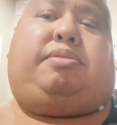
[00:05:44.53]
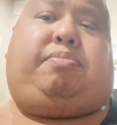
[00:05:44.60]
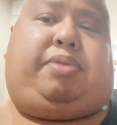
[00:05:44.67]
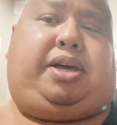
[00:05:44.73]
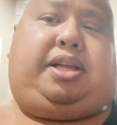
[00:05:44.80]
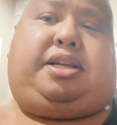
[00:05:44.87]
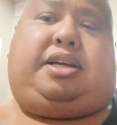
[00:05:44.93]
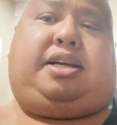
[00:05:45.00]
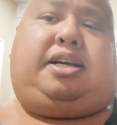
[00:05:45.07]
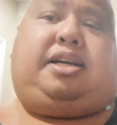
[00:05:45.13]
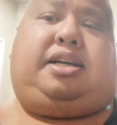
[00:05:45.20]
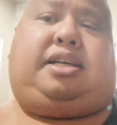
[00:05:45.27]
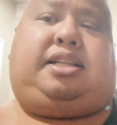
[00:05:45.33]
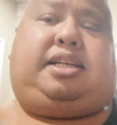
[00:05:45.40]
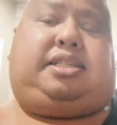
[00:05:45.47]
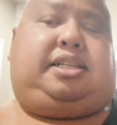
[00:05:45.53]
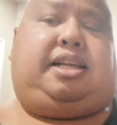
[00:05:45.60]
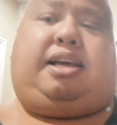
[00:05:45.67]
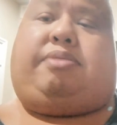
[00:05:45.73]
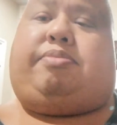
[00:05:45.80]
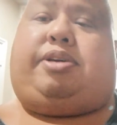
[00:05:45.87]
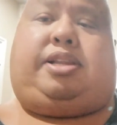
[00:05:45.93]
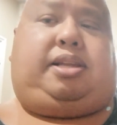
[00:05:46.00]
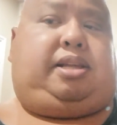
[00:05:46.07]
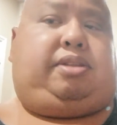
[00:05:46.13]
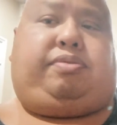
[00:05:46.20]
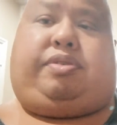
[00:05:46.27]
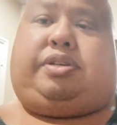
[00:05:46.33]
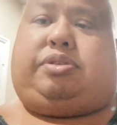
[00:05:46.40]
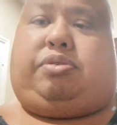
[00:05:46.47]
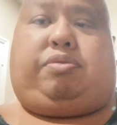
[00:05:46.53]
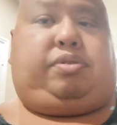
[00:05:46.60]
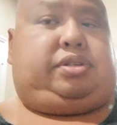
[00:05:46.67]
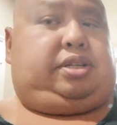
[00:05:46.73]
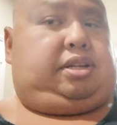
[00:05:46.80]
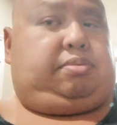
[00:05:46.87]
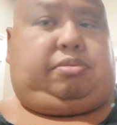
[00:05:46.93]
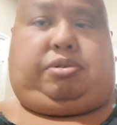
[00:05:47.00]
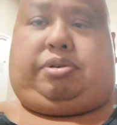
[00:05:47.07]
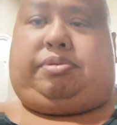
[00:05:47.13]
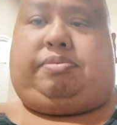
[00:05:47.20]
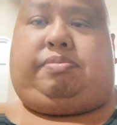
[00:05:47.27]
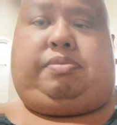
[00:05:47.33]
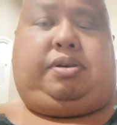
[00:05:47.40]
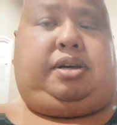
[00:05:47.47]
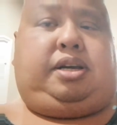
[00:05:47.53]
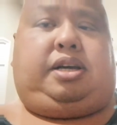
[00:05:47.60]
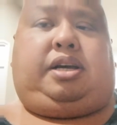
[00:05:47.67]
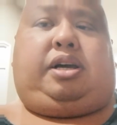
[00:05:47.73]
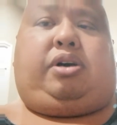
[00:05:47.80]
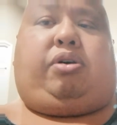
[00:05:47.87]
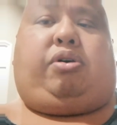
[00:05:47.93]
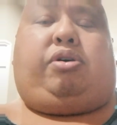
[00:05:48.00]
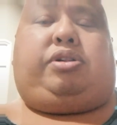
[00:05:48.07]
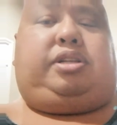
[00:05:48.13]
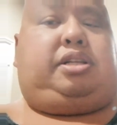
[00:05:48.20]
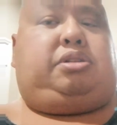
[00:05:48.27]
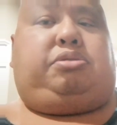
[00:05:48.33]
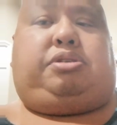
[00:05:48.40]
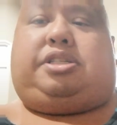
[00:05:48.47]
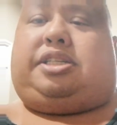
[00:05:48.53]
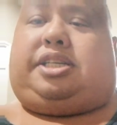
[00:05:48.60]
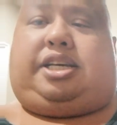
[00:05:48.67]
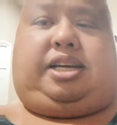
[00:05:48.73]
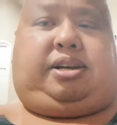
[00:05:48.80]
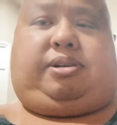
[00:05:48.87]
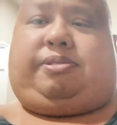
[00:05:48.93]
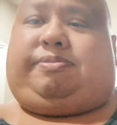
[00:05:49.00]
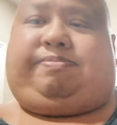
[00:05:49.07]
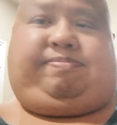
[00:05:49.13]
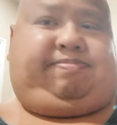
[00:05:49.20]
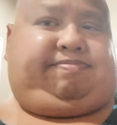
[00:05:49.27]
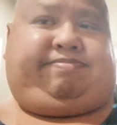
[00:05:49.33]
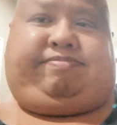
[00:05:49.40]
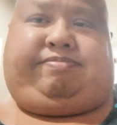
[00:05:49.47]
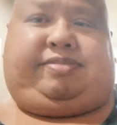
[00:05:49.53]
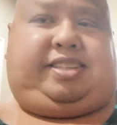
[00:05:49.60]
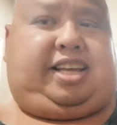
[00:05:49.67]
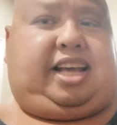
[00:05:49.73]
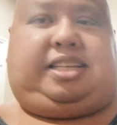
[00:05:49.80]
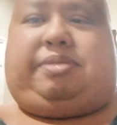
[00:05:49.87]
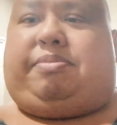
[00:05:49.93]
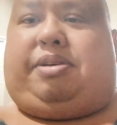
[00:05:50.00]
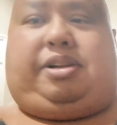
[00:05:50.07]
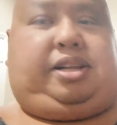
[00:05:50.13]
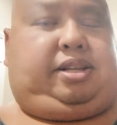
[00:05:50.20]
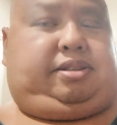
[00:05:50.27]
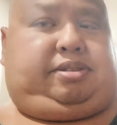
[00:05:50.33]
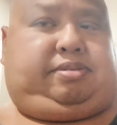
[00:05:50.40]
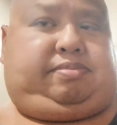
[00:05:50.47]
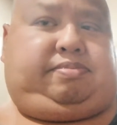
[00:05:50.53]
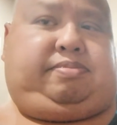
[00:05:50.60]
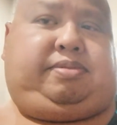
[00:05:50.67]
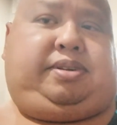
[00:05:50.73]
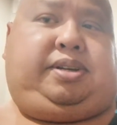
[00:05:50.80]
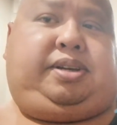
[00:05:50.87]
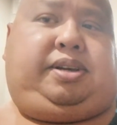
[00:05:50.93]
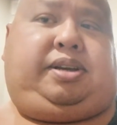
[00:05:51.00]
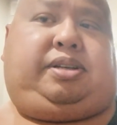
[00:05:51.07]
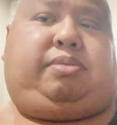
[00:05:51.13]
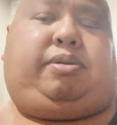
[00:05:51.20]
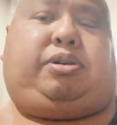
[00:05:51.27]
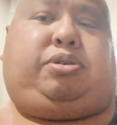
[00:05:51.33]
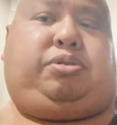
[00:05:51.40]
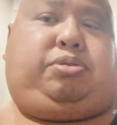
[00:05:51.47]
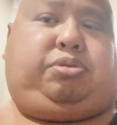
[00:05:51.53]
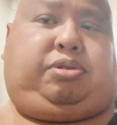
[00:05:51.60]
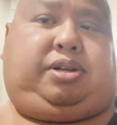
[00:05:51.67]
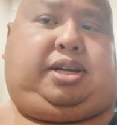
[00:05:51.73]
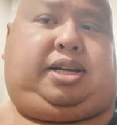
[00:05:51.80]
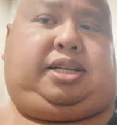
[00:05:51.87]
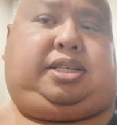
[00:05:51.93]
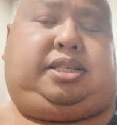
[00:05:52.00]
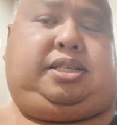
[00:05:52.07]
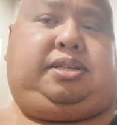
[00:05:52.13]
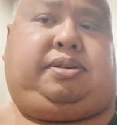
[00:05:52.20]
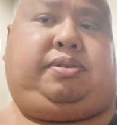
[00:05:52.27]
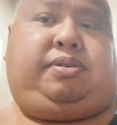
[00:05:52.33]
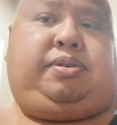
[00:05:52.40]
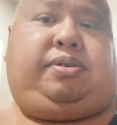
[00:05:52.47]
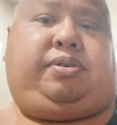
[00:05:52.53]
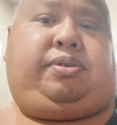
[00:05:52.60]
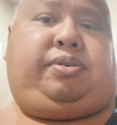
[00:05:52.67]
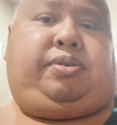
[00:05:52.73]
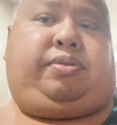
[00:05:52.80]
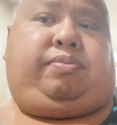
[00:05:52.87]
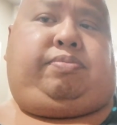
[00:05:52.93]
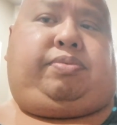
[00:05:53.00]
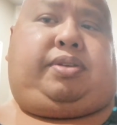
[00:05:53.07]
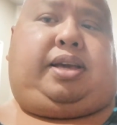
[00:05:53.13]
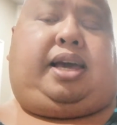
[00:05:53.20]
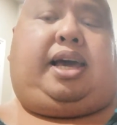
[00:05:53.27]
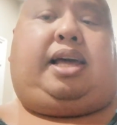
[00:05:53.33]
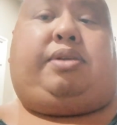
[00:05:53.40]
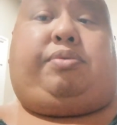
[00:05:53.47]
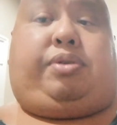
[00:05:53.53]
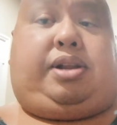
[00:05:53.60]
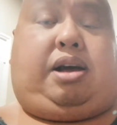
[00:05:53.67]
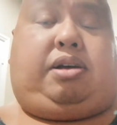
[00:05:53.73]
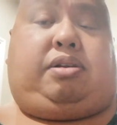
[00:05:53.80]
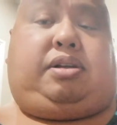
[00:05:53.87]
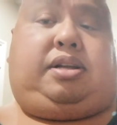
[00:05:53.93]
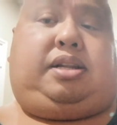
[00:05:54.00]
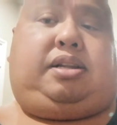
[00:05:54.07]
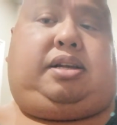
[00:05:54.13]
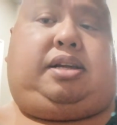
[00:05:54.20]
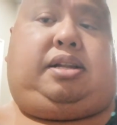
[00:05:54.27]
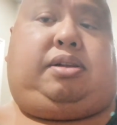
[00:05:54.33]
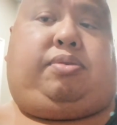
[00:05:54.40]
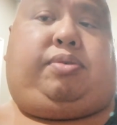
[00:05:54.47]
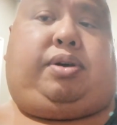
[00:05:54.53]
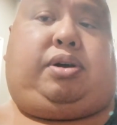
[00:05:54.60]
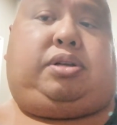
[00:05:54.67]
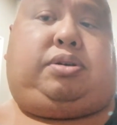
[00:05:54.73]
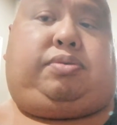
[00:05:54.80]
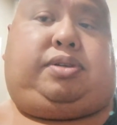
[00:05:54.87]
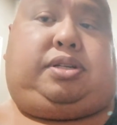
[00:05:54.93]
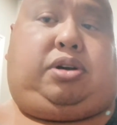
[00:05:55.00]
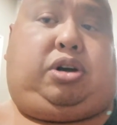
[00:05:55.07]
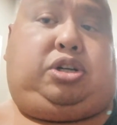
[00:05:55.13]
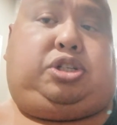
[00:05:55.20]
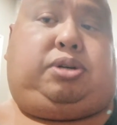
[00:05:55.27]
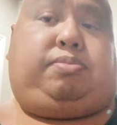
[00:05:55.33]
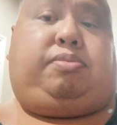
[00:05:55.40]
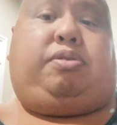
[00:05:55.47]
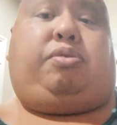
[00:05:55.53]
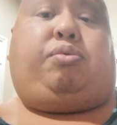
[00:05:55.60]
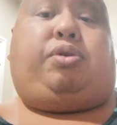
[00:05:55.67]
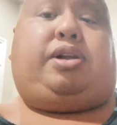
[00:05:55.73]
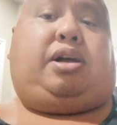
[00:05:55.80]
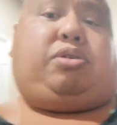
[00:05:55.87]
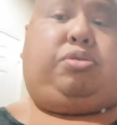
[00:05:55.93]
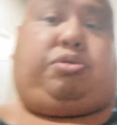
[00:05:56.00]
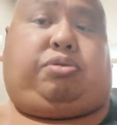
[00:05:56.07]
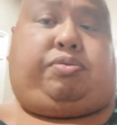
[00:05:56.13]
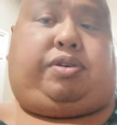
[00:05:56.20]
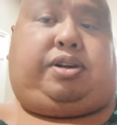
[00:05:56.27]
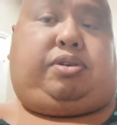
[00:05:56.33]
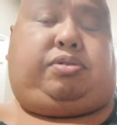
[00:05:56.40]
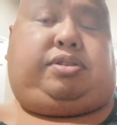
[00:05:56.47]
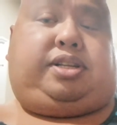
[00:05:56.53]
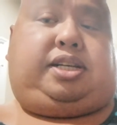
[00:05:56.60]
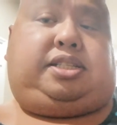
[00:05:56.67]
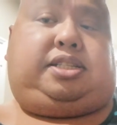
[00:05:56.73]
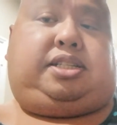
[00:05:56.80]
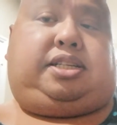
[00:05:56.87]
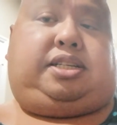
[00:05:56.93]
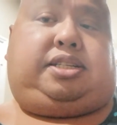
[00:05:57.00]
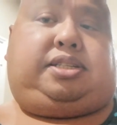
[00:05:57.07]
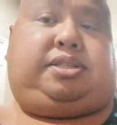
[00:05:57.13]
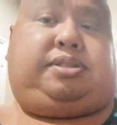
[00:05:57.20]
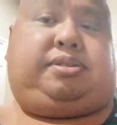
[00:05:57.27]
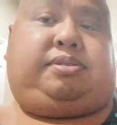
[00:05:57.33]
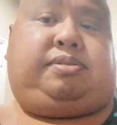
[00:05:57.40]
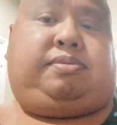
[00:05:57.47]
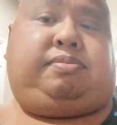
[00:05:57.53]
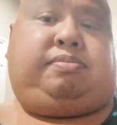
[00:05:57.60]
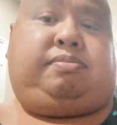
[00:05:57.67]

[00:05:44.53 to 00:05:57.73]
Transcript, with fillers: The media doesn't have any influence over us anymore. All they do is scare. That's about it. It's about control, guys. And we're not, in, you know, because of this hardship, we're not control for our own destinies.